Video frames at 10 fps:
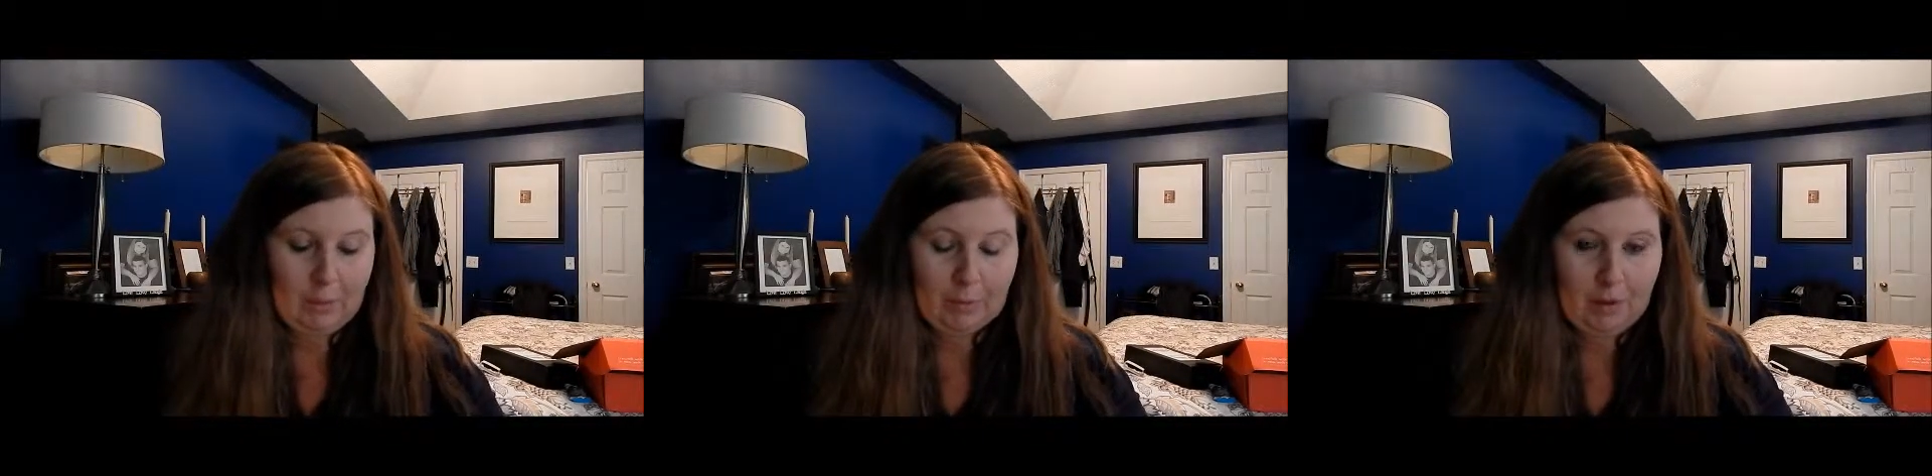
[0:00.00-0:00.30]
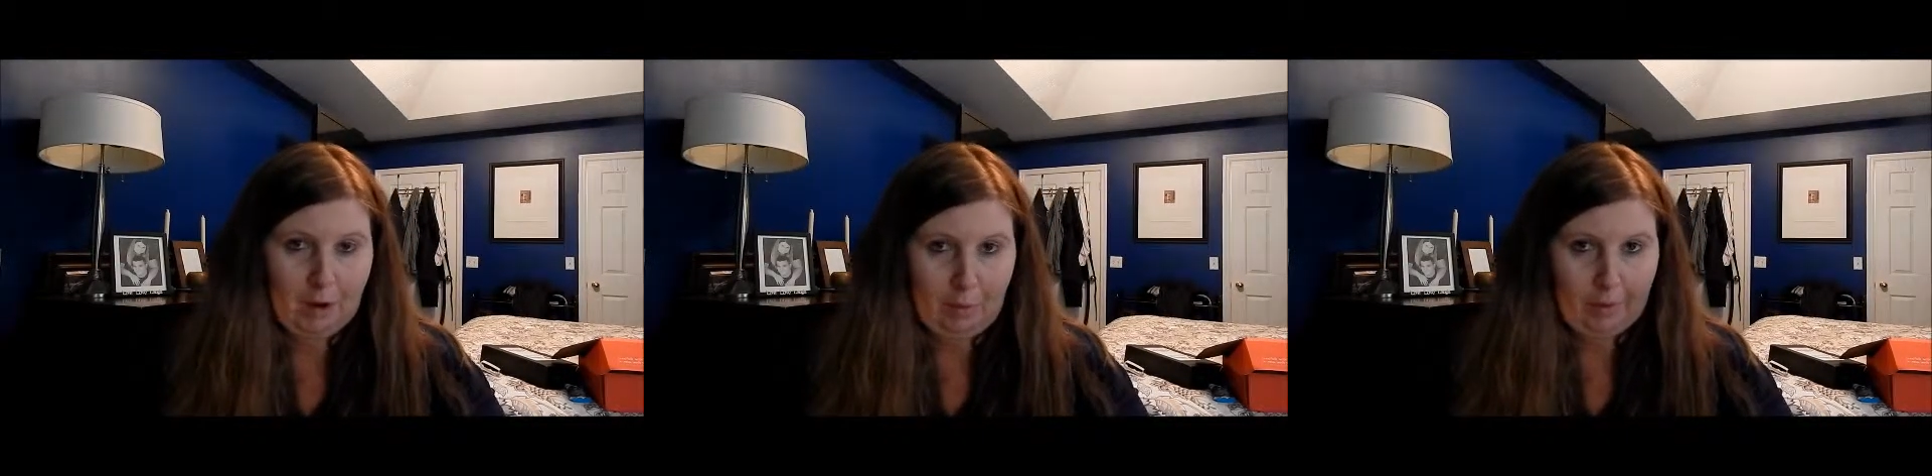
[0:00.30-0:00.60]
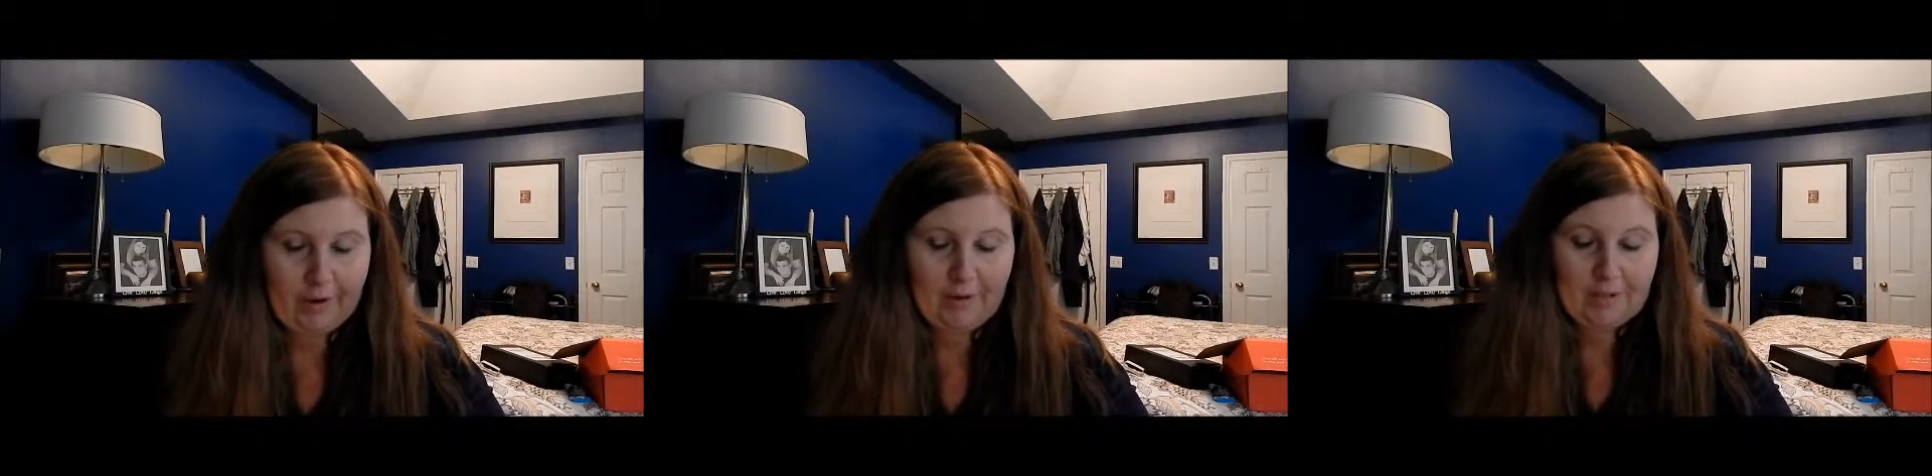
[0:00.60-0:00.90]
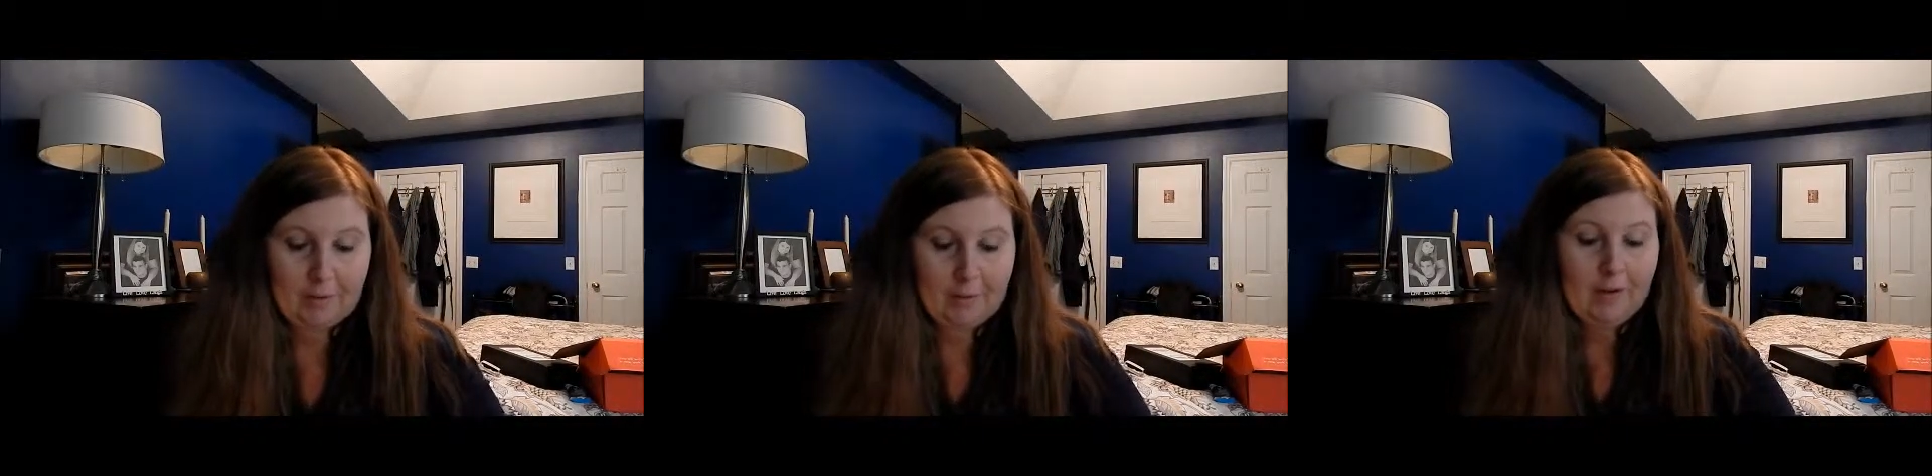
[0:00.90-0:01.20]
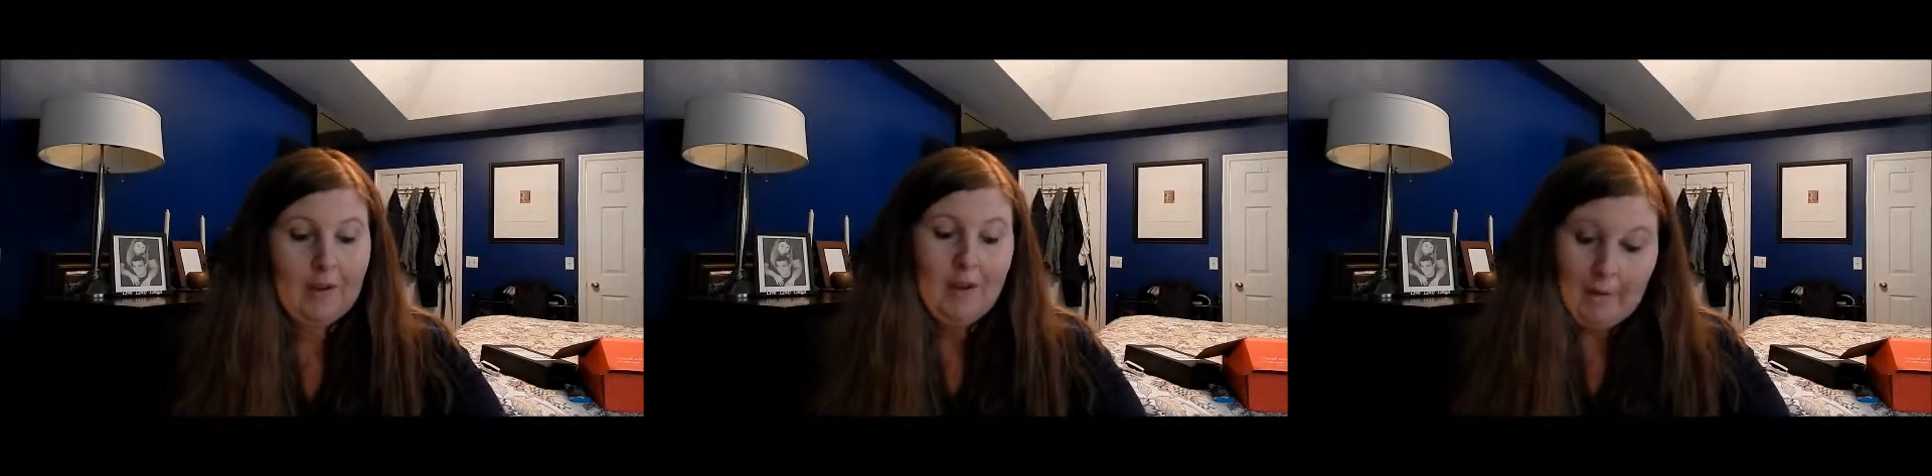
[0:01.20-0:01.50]
It was all blurry, so I'm
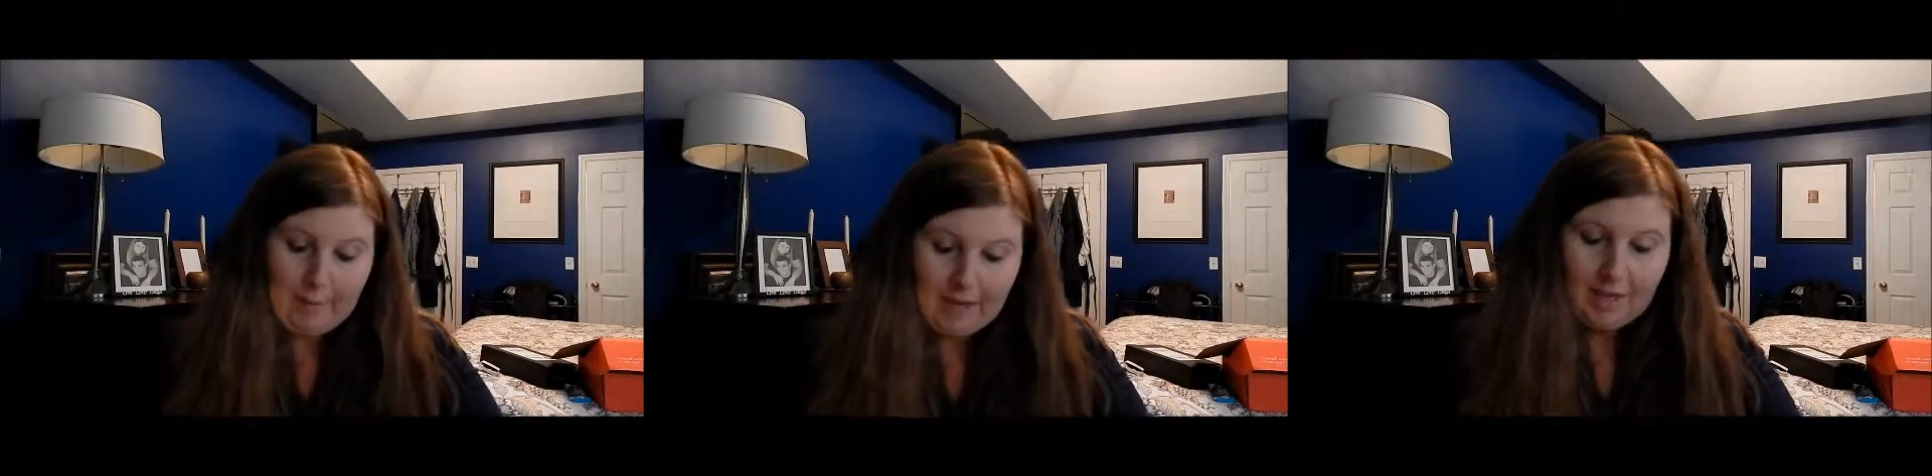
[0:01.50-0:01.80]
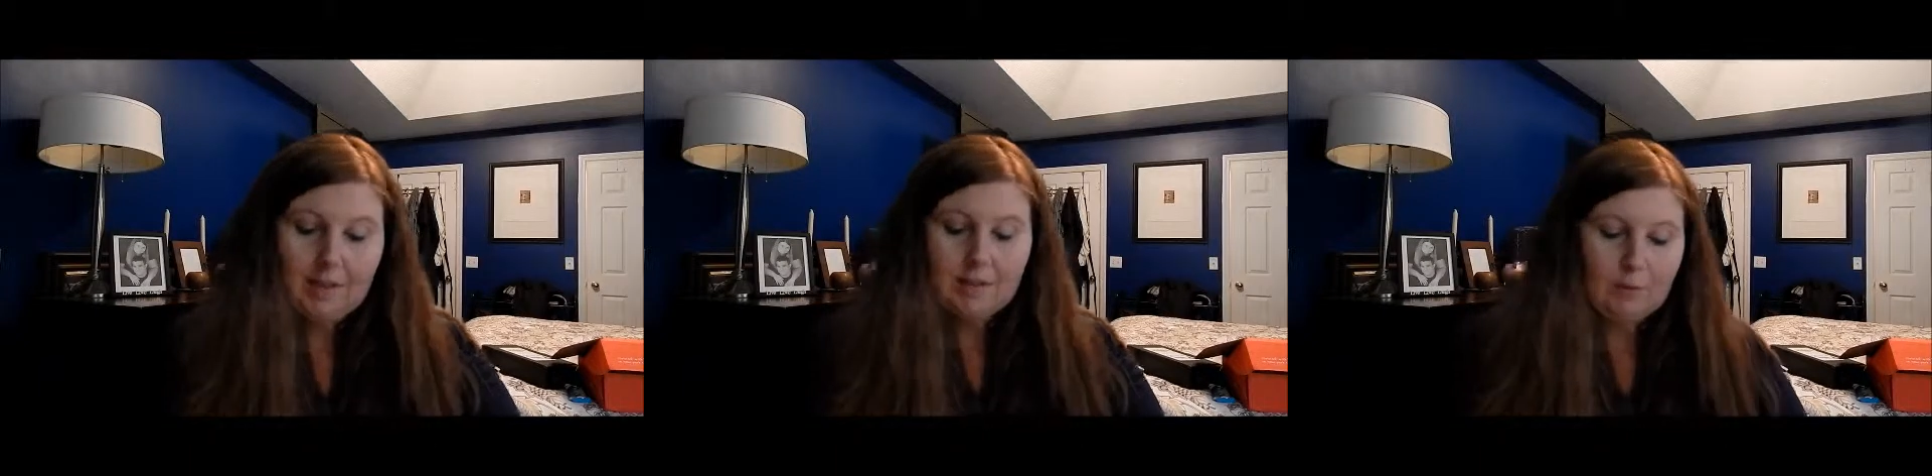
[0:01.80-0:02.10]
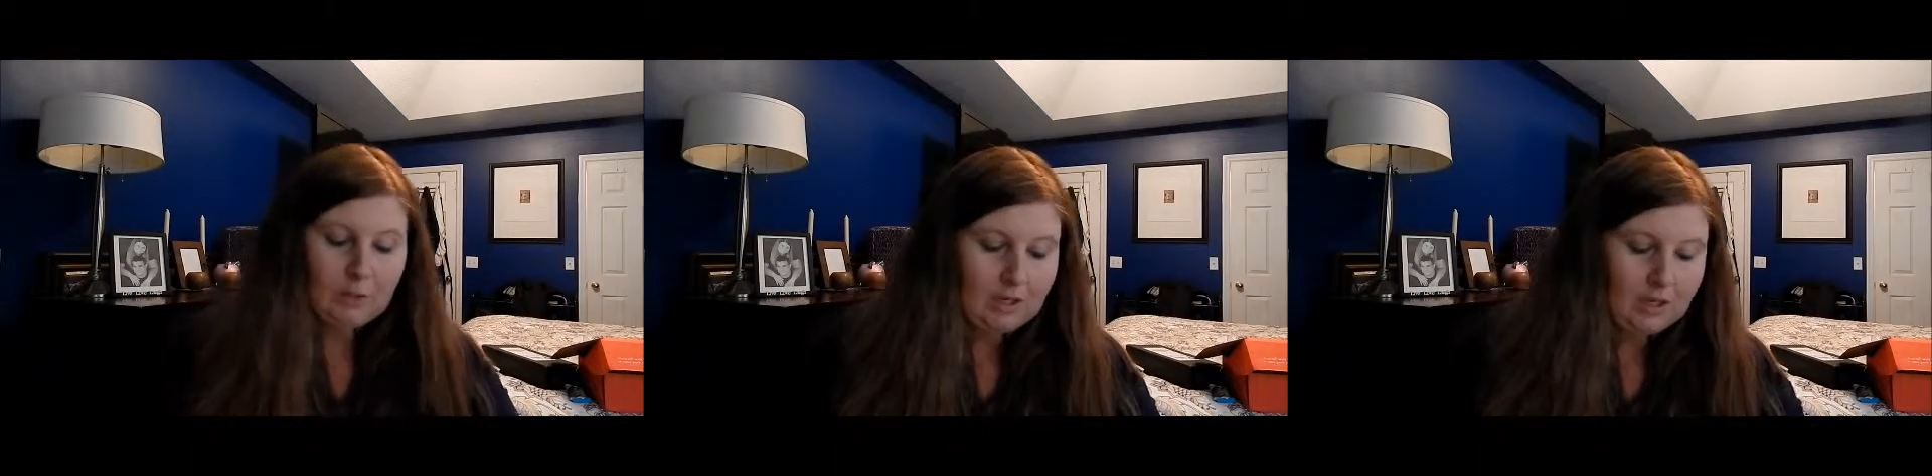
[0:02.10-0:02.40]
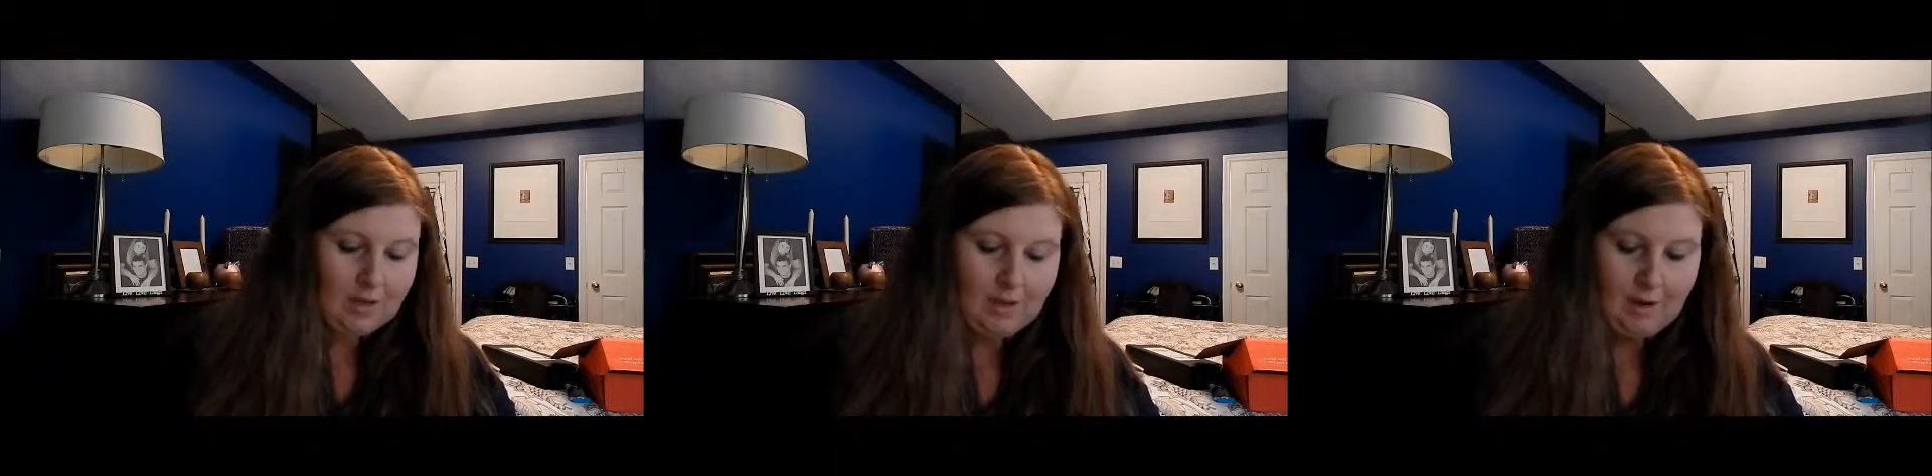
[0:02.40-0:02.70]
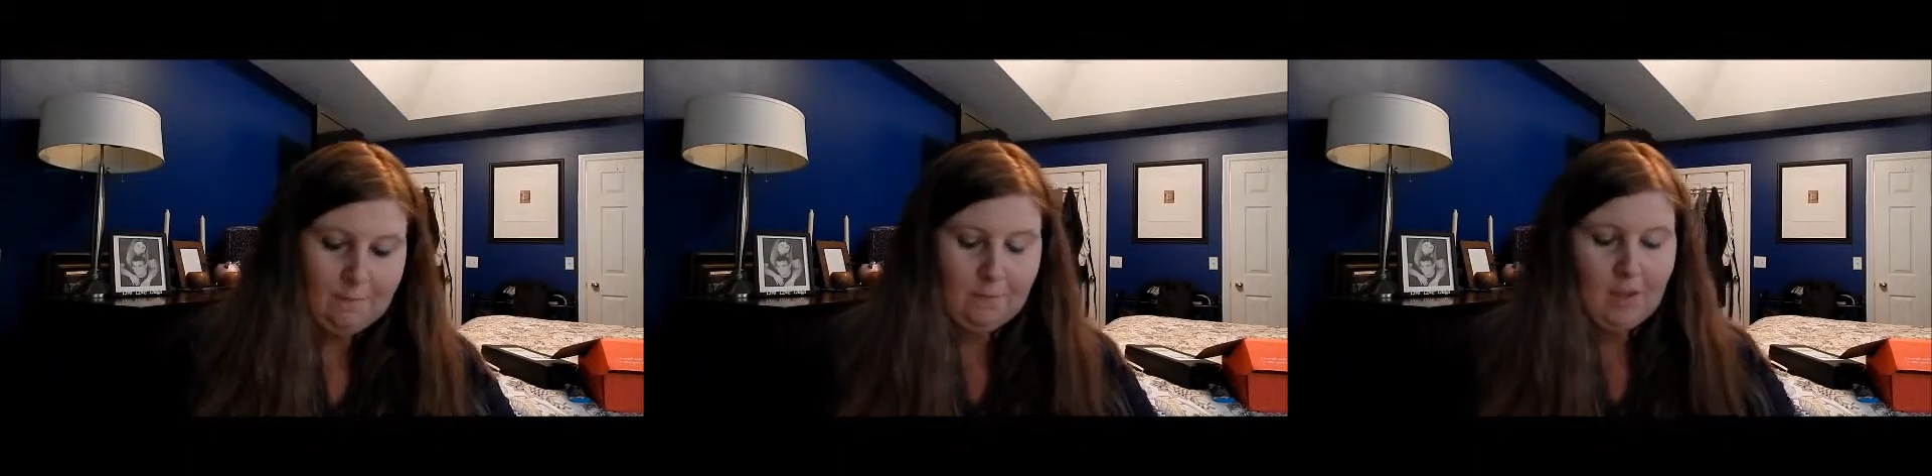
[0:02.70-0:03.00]
making this one
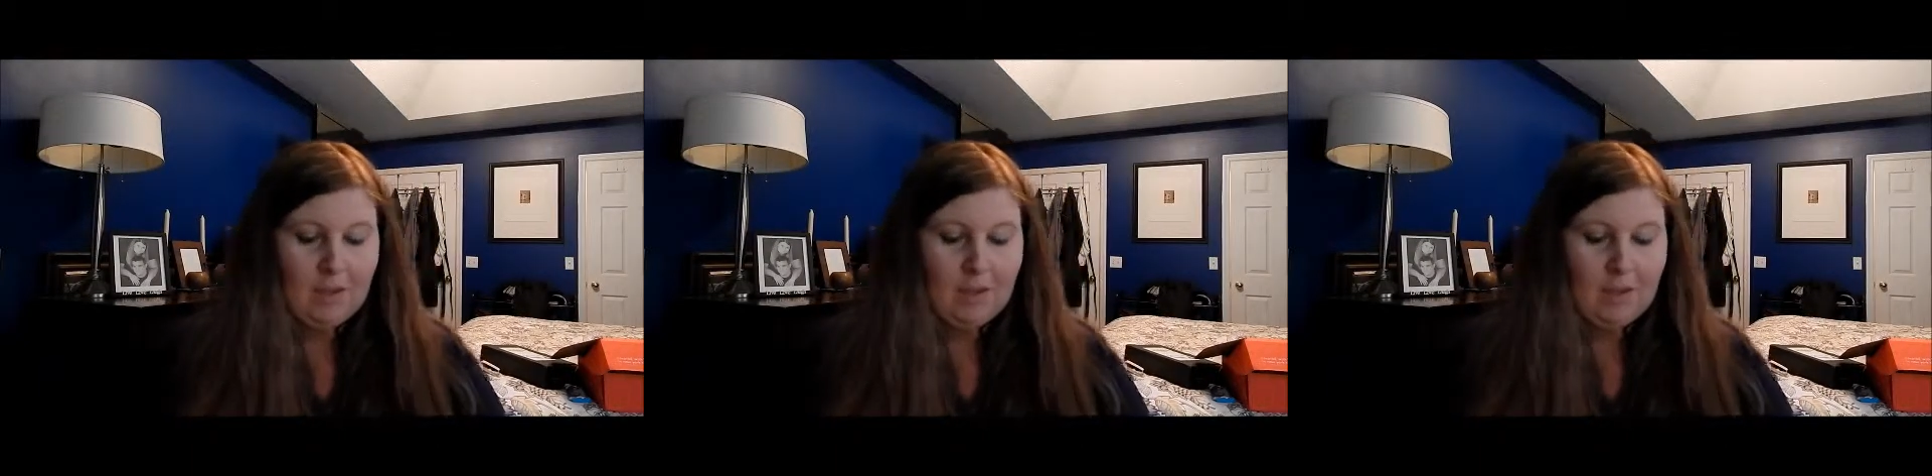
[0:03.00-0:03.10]
again.